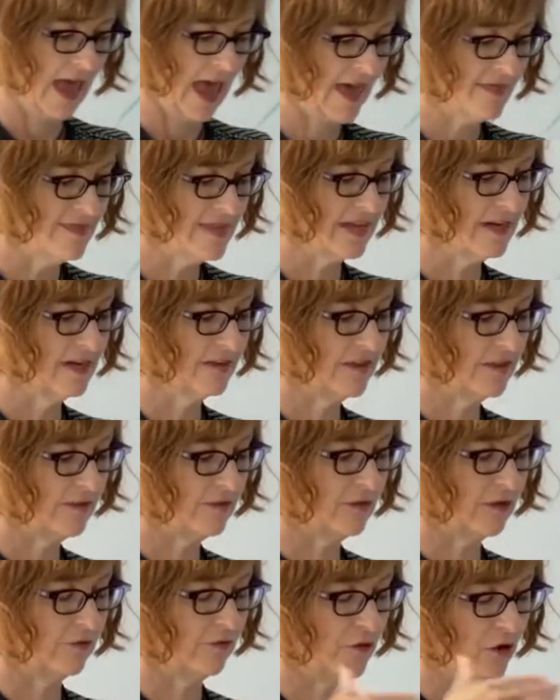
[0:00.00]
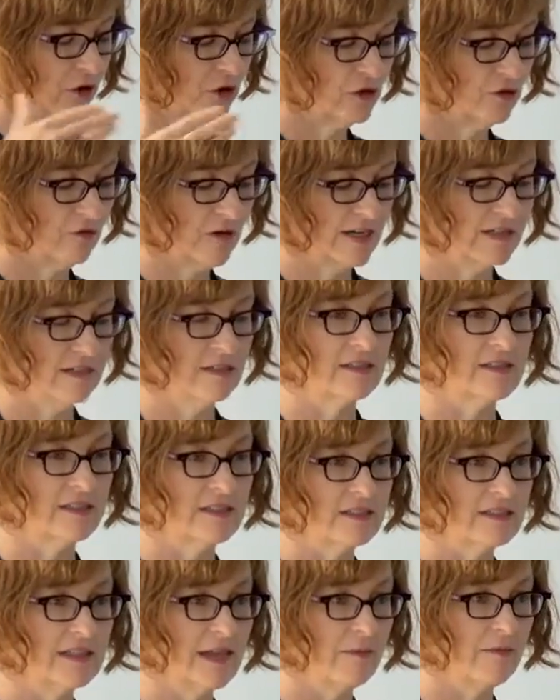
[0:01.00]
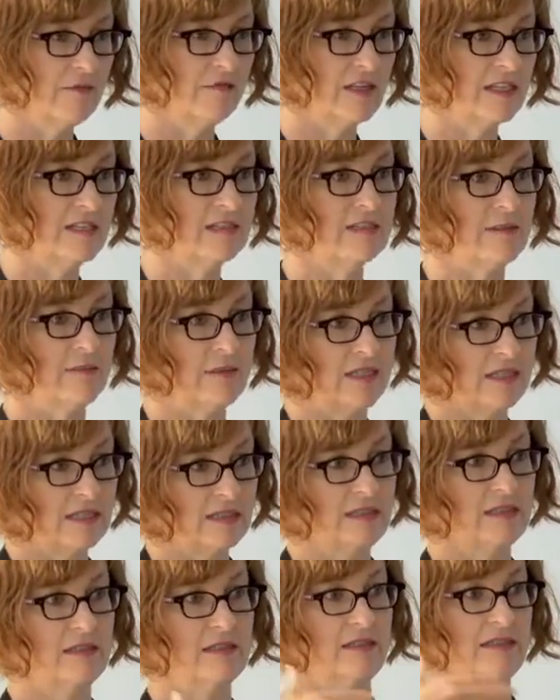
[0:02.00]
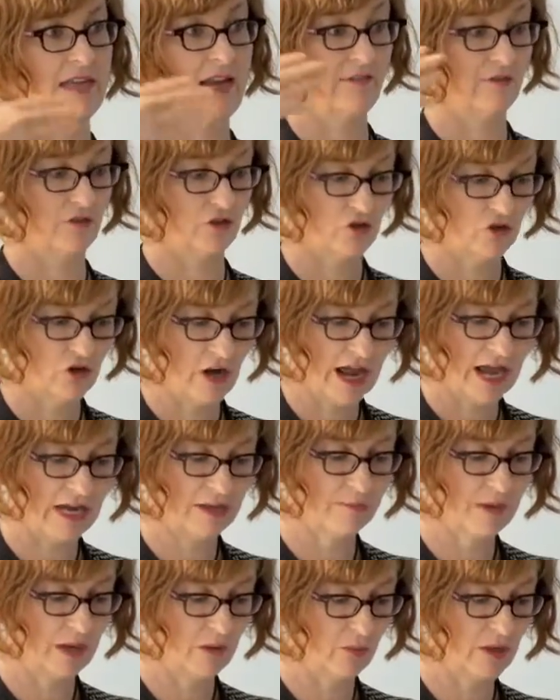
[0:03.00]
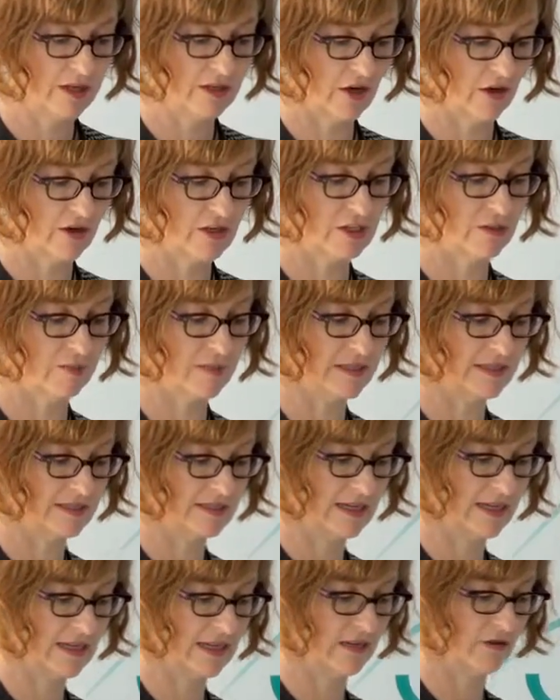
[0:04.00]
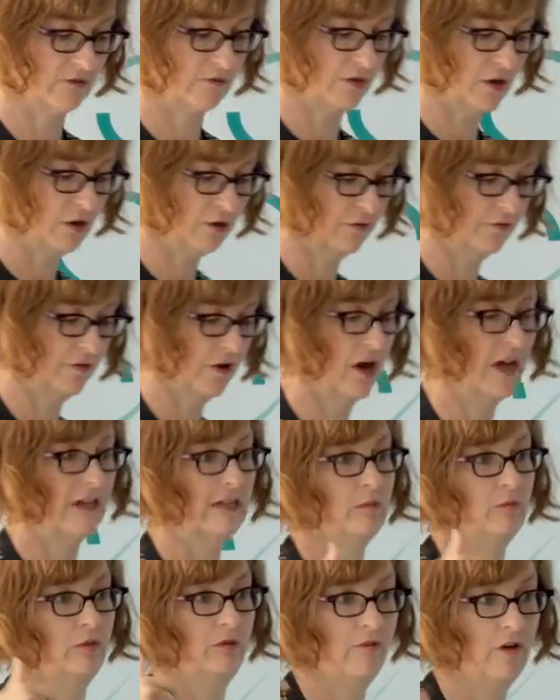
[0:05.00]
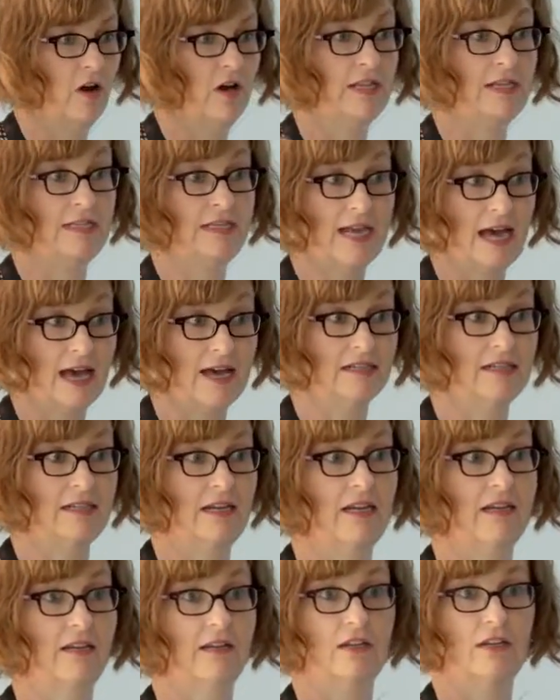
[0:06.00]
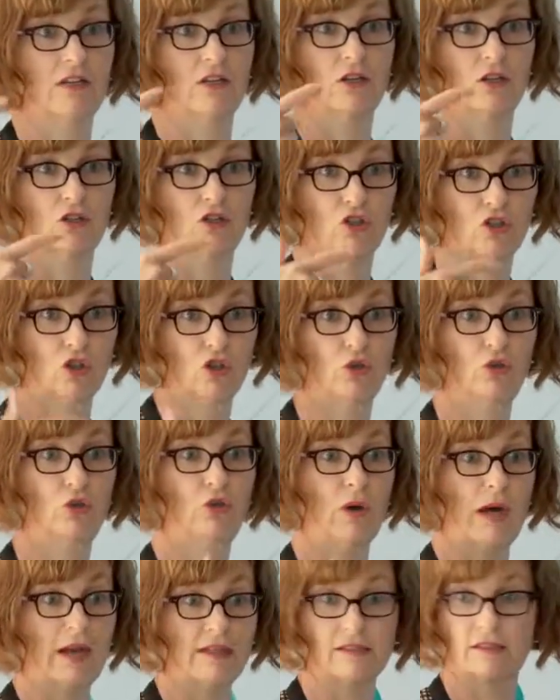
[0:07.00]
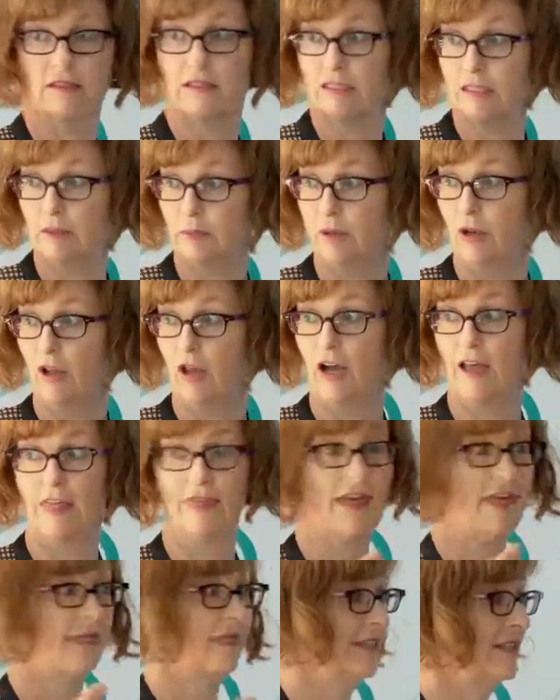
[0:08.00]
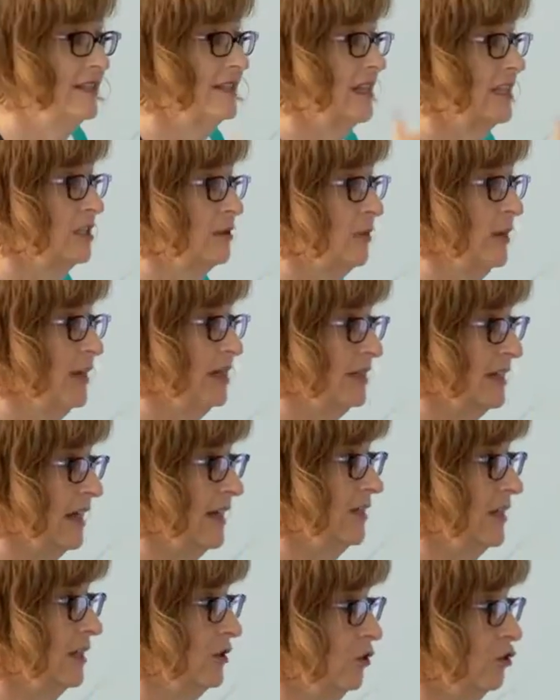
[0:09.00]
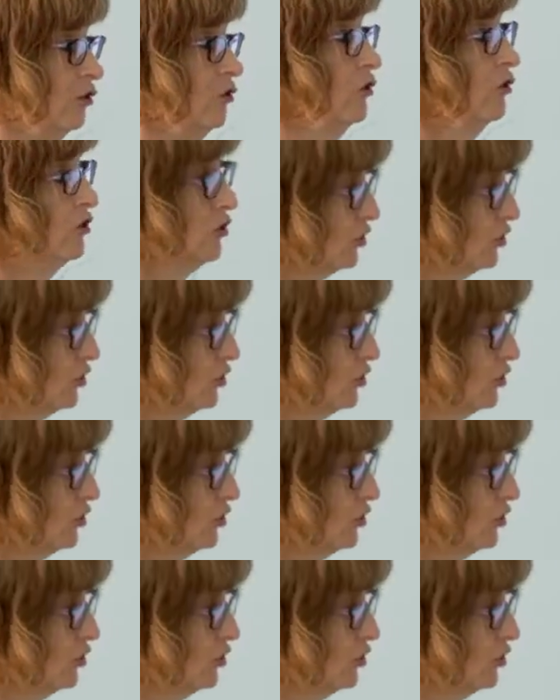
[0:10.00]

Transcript: And then at the further end, and some of this, and this is down the track, but we're going to be seeing verifying and providing data to us, the supplier, that this has been done, that you're not